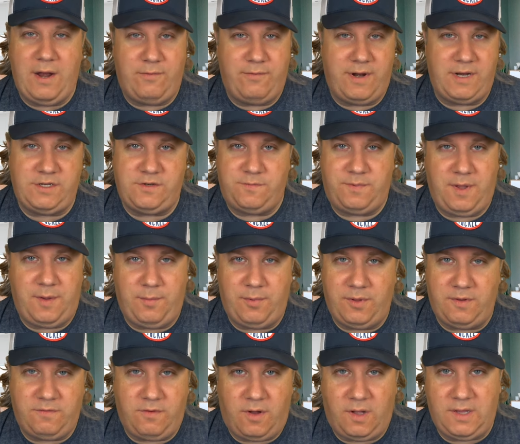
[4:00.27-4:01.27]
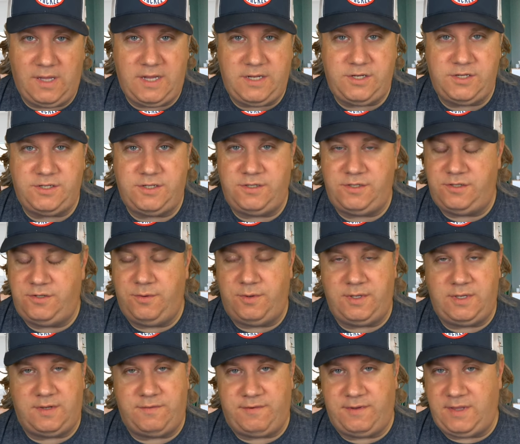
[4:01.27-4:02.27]
range of people of all ages and doing
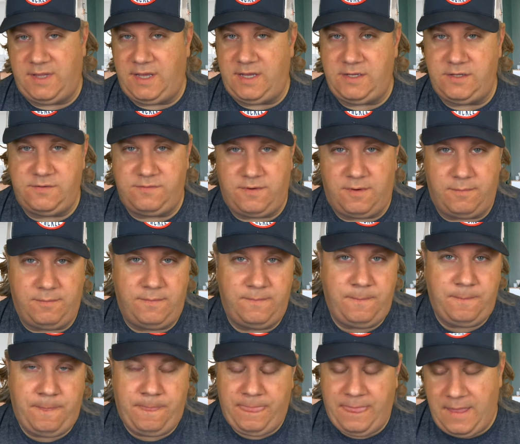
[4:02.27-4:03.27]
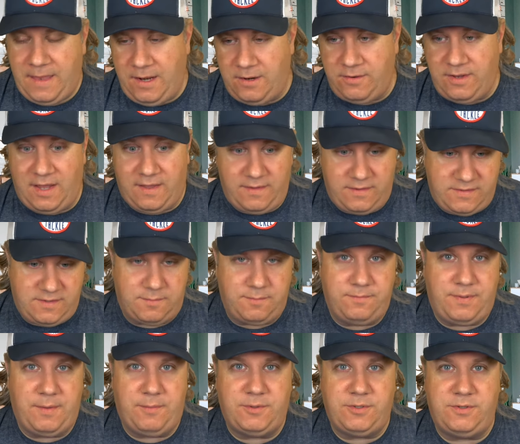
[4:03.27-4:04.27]
different things from, you know, yeah, some
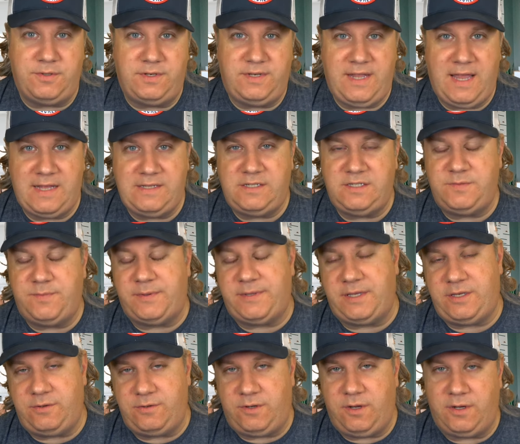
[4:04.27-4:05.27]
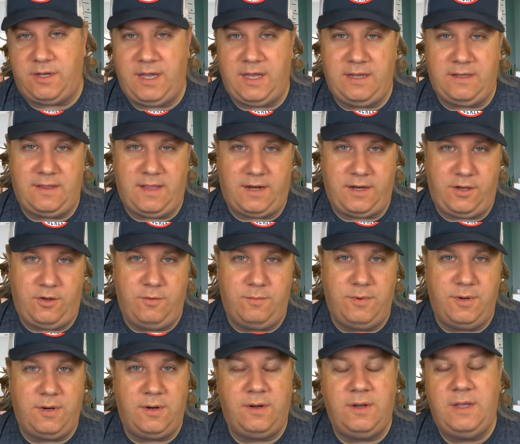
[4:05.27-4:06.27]
people do the dances, but they do cooking, a lot of
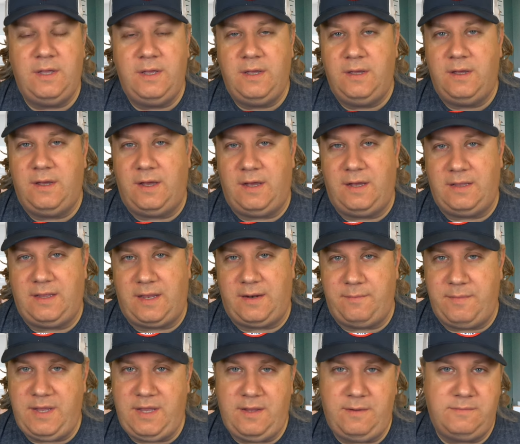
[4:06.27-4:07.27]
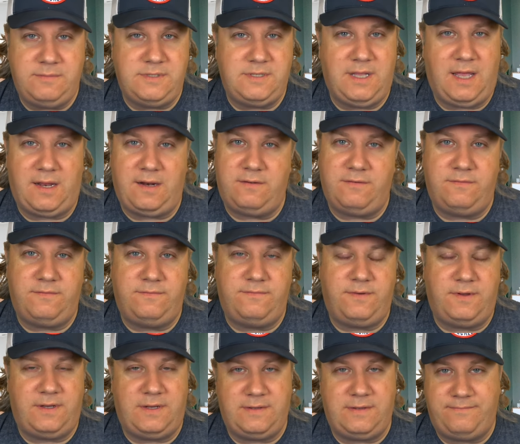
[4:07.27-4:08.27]
humor, uh, a lot of memes, a lot of
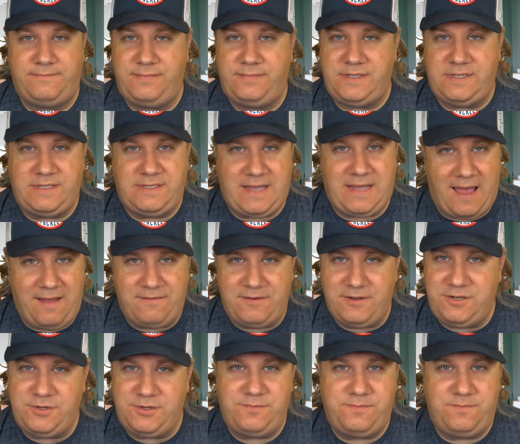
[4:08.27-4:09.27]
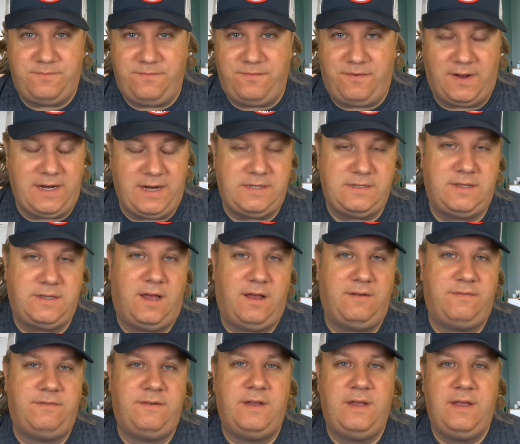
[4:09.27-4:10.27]
uh, savage, funny
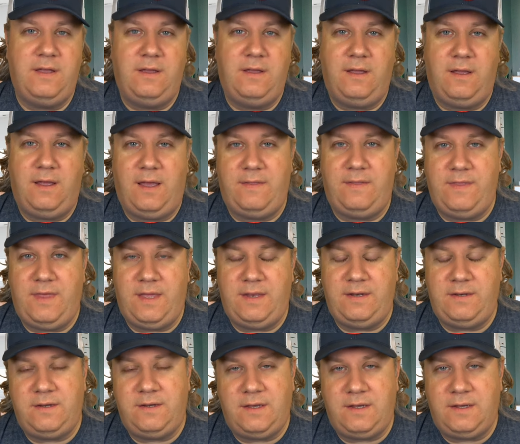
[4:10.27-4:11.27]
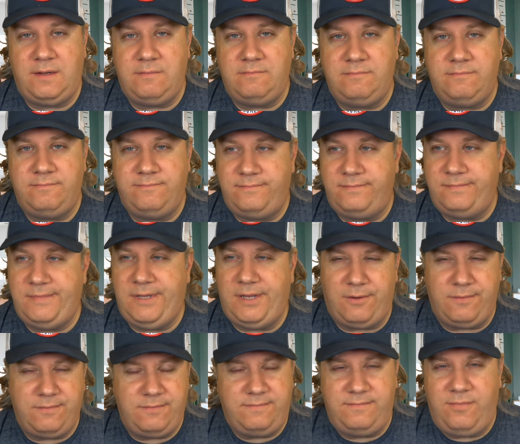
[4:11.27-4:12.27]
stuff. And then, um, you
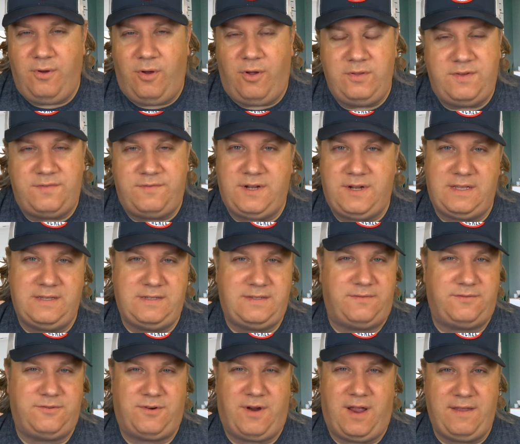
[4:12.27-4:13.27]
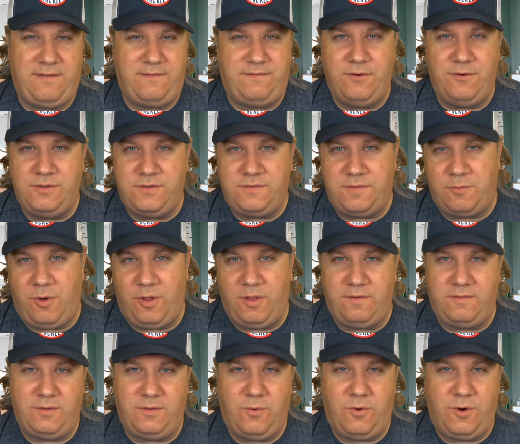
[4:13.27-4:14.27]
know, all different kinds of stuff, trying foods from all
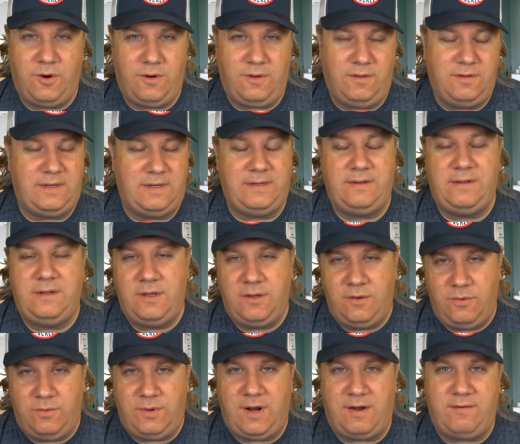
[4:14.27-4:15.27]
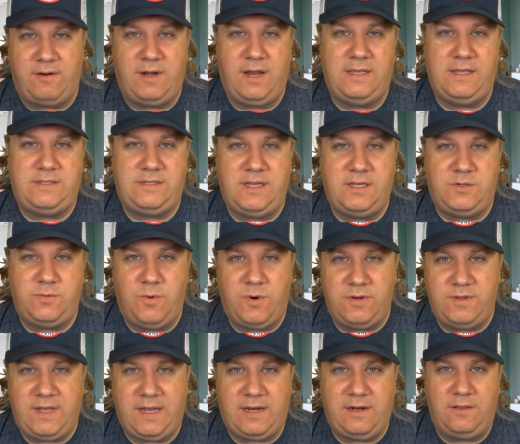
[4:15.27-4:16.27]
over the world and whatever. It's, it's worth
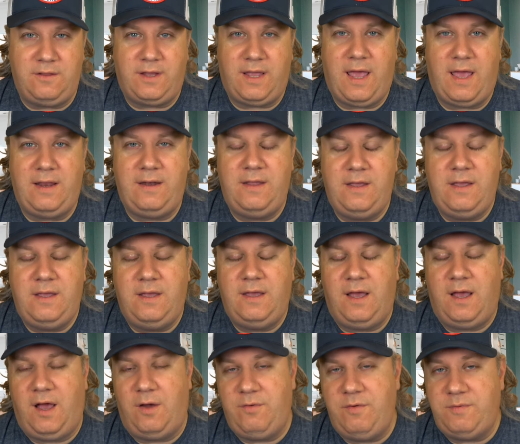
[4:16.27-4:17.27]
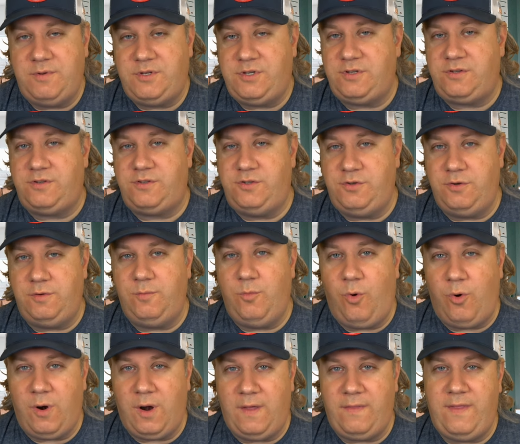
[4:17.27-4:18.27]
taking a look at. Uh, we've been just doing
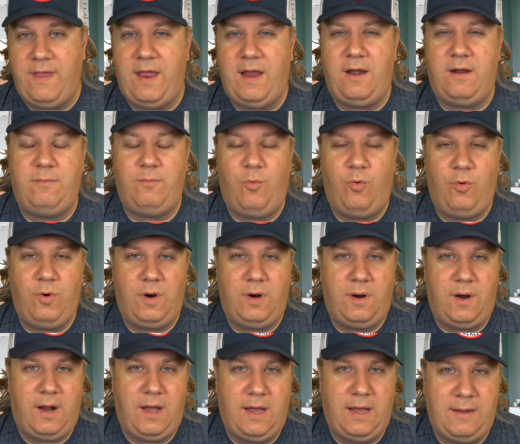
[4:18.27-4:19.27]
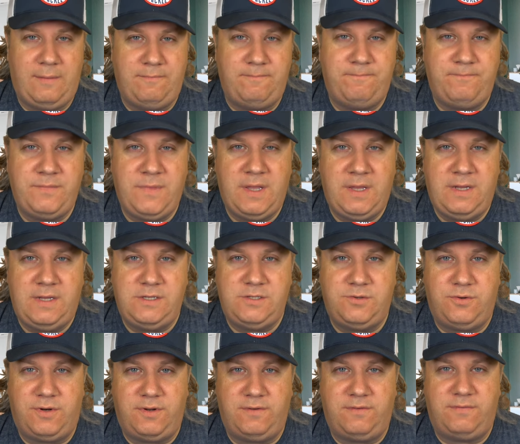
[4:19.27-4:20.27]
more on there, more... Um,
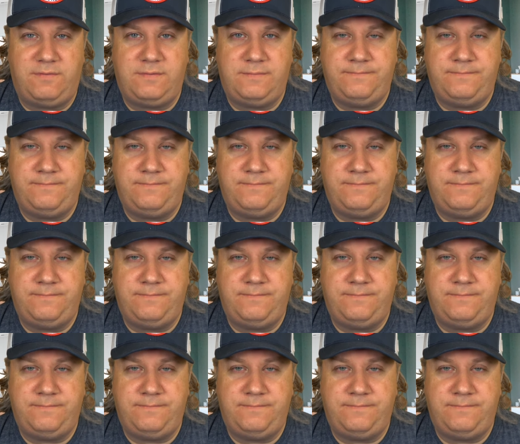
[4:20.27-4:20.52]
sort of,